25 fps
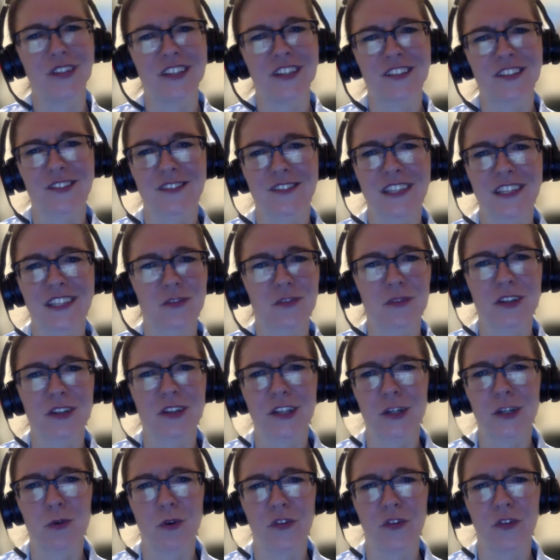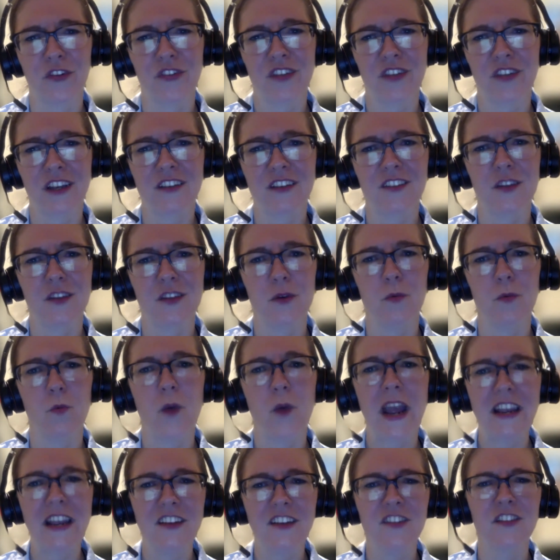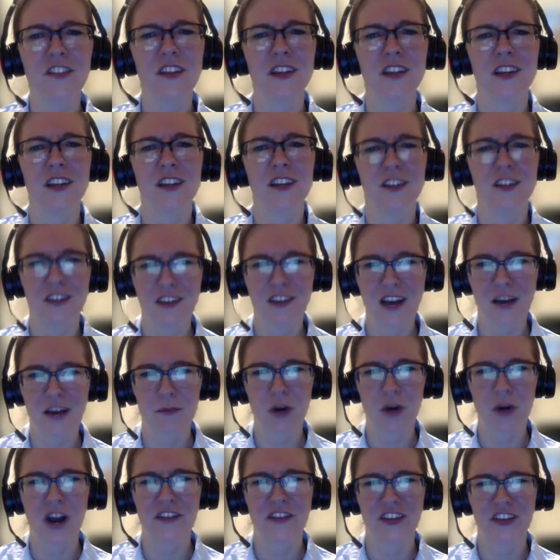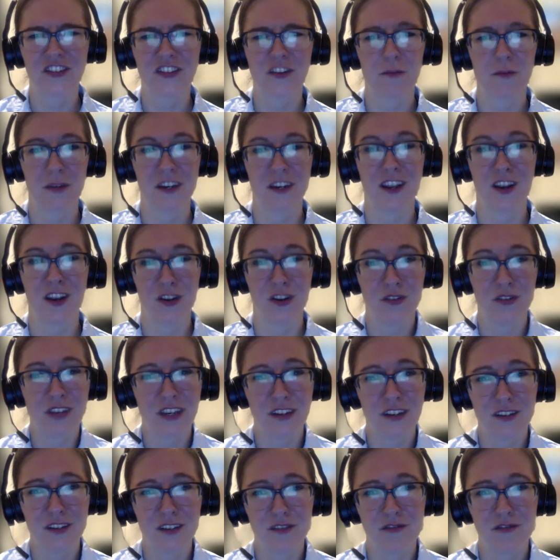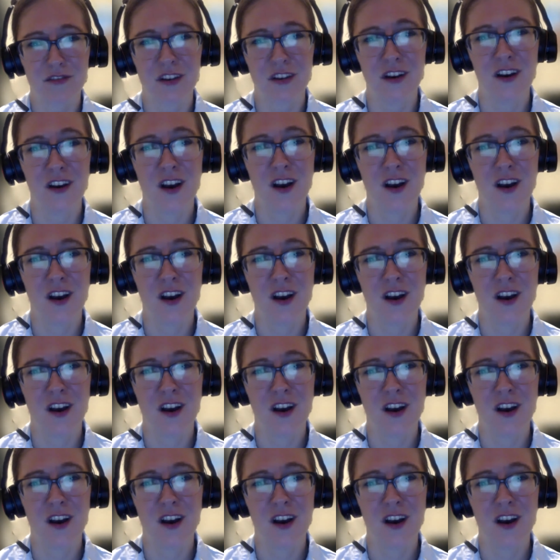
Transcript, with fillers: It's it's really cool. The things, the ways that in nonprofits have been innovative